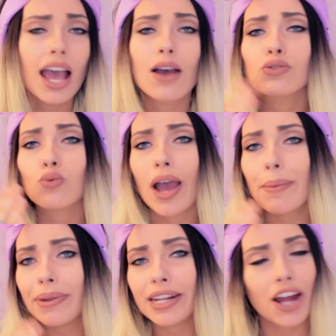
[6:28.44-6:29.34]
I was
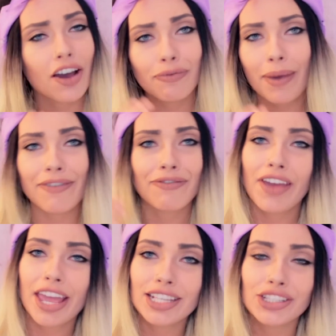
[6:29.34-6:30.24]
wiping it off my
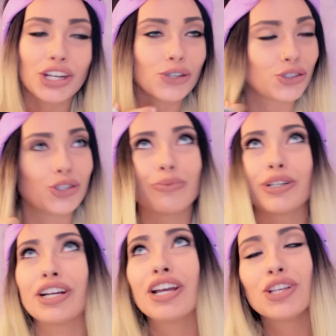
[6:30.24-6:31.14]
face you know
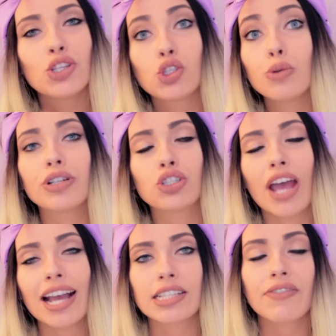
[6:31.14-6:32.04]
super super
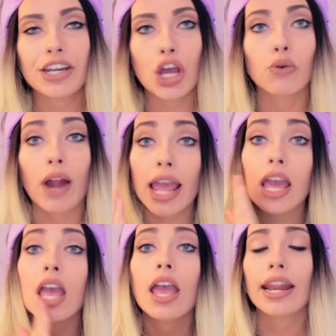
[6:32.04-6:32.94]
attractive I know
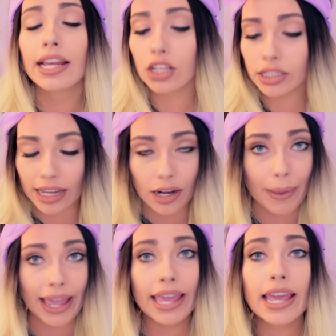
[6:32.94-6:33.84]
right and I looked down
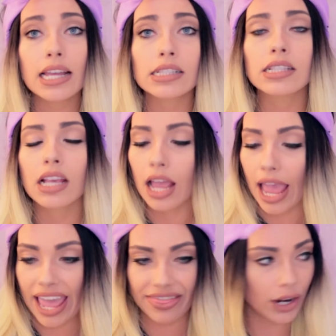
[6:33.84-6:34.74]
at my hands
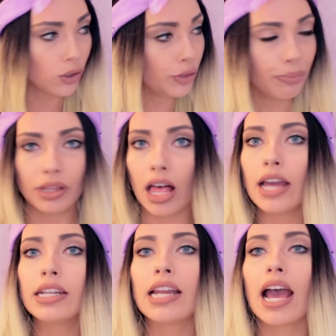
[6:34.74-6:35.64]
and there was
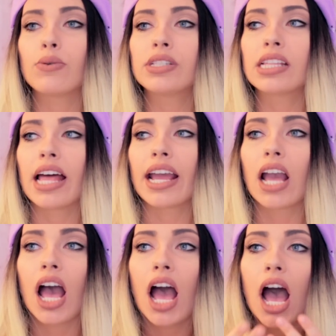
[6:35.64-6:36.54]
blood and I was like